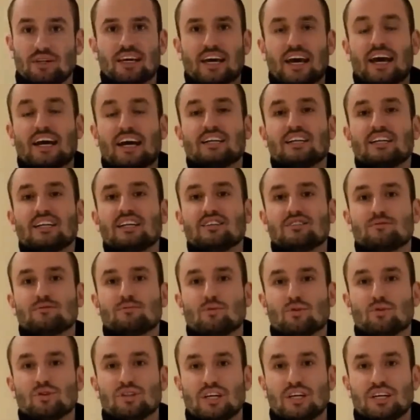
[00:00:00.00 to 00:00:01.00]
Canada is
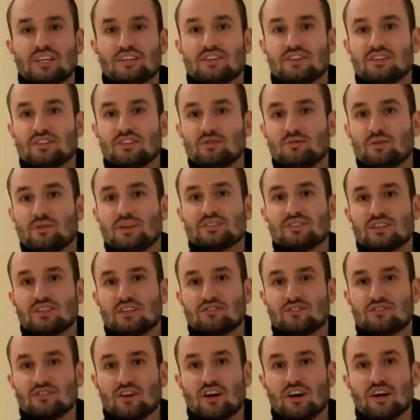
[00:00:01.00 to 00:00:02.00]
more like the
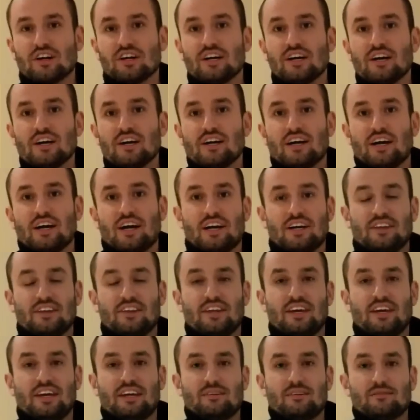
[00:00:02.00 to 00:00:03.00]
USSR, in
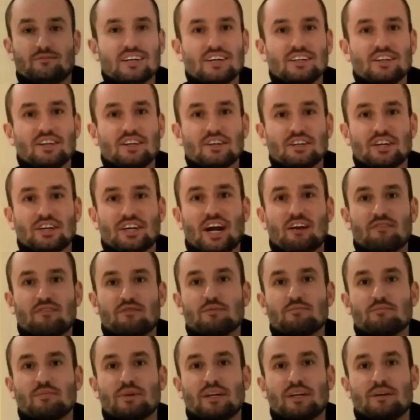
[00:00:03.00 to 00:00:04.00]
that their
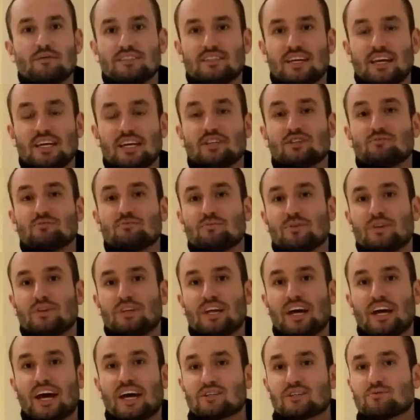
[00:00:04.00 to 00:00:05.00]
government takes the
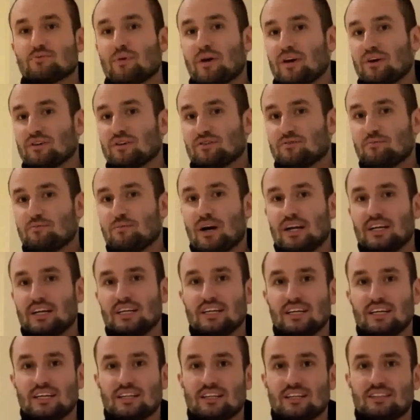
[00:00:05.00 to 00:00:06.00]
taxpayers'
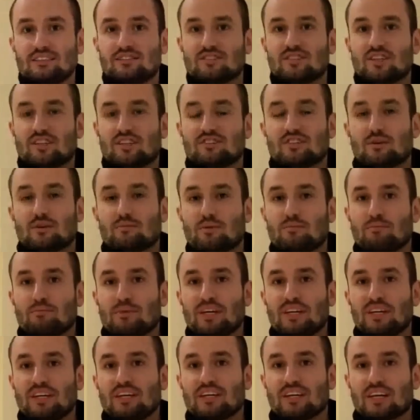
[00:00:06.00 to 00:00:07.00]
money and then sets up a
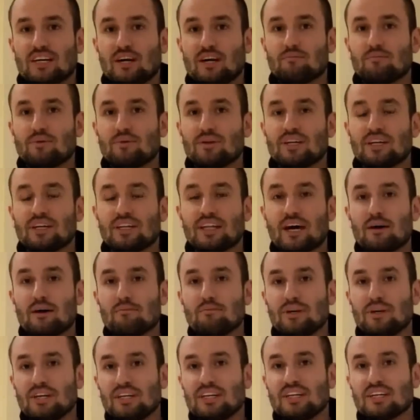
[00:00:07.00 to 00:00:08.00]
media company. And that
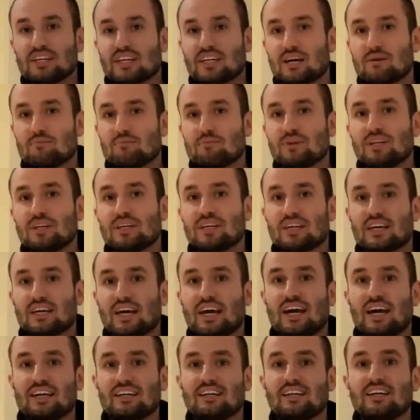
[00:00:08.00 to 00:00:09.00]
media company in
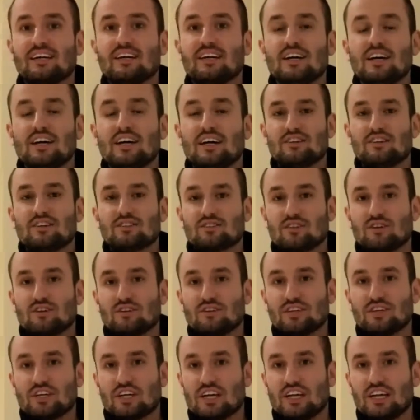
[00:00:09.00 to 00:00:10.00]
Canada is called
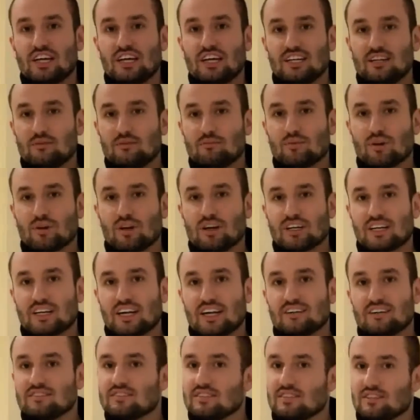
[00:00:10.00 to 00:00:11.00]
the Canadian
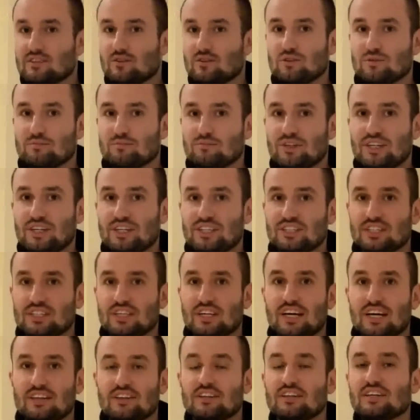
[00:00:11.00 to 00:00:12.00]
Broadcasting
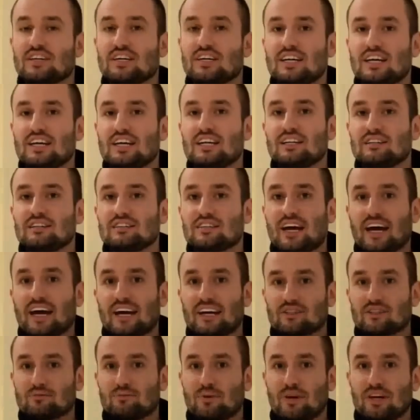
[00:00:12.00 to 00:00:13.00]
Corporation, and the Canadian
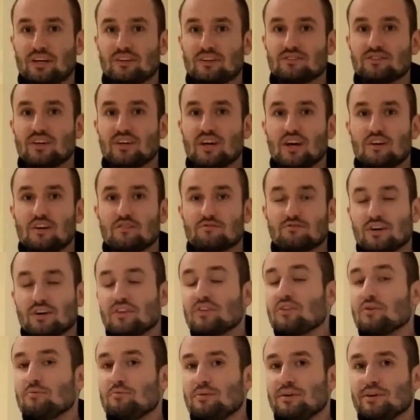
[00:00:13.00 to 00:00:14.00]
taxpayers
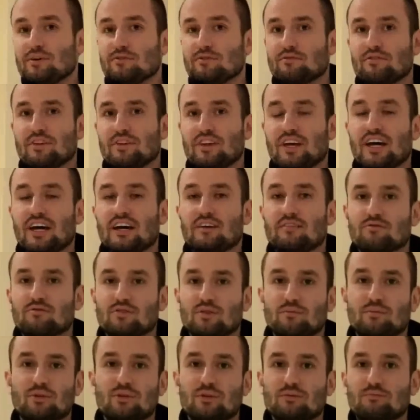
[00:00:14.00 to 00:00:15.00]
front the bill for that for
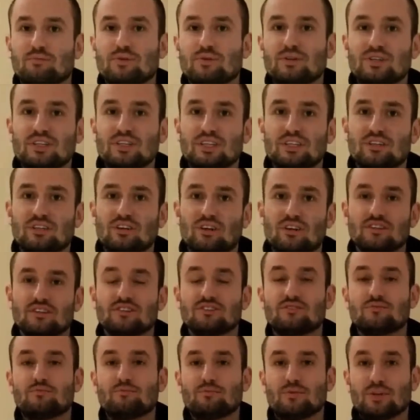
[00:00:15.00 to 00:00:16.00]
about $1 billion
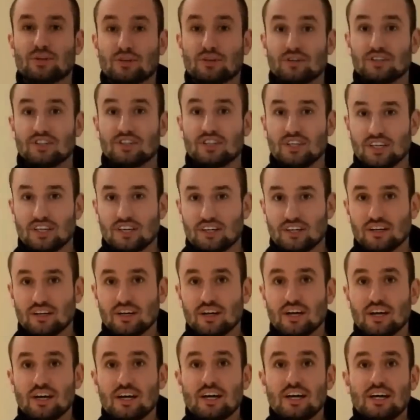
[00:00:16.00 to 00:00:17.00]
per year.
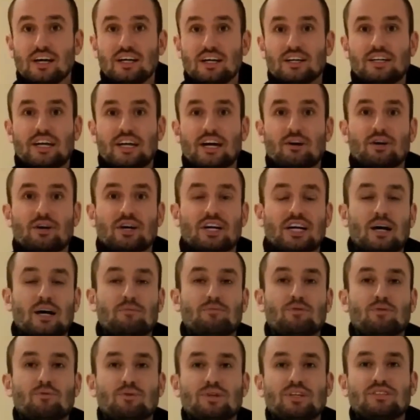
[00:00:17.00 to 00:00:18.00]
Now, a
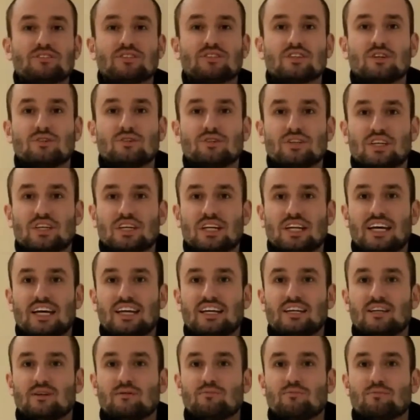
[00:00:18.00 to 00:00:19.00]
couple weeks ago, the
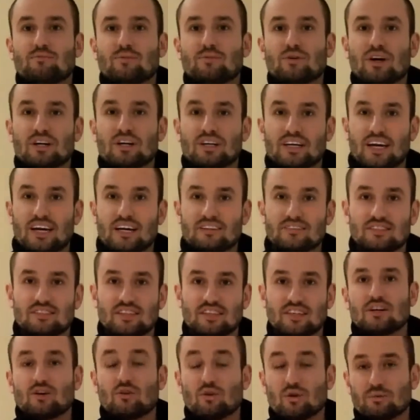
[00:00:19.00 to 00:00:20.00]
Canadian
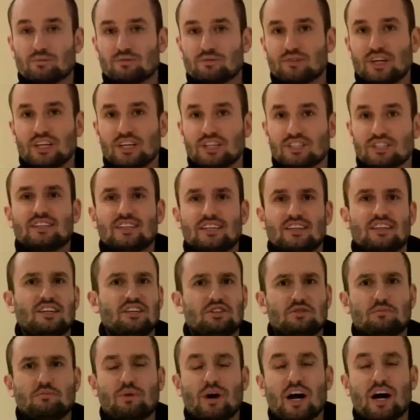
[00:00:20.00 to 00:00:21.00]
Broadcasting Corporation did
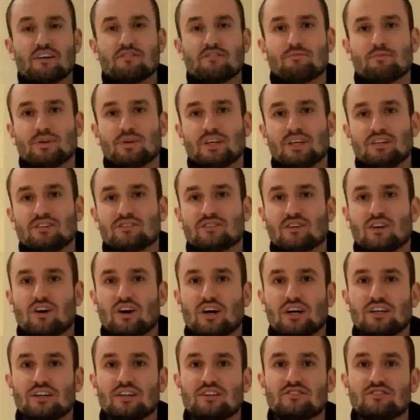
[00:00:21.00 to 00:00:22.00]
this puff piece
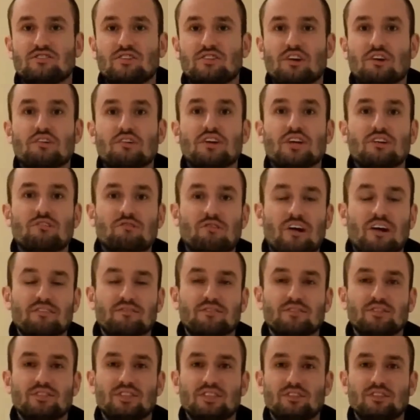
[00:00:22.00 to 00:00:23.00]
on the Syrian
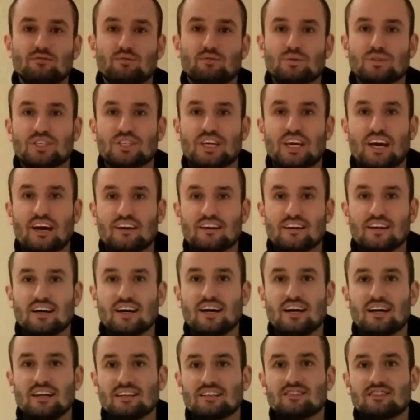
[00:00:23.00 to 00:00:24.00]
refugees, which Canada
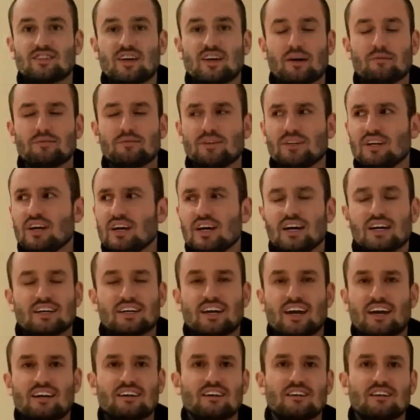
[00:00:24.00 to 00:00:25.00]
had accepted.
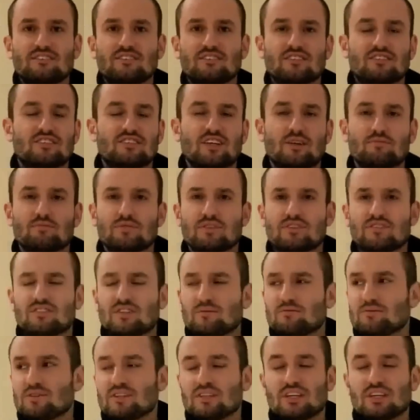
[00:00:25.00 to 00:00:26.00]
Canada's accepted
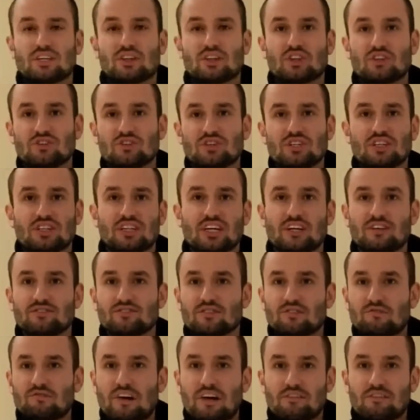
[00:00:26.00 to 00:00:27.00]
something like
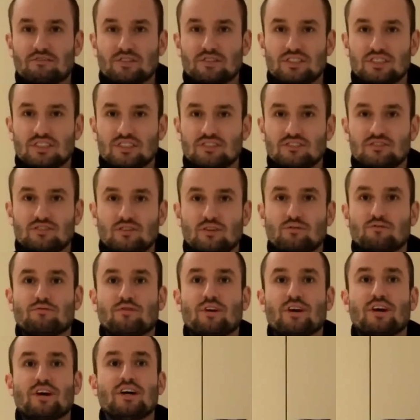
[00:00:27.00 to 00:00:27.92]
30,000 refugees so far.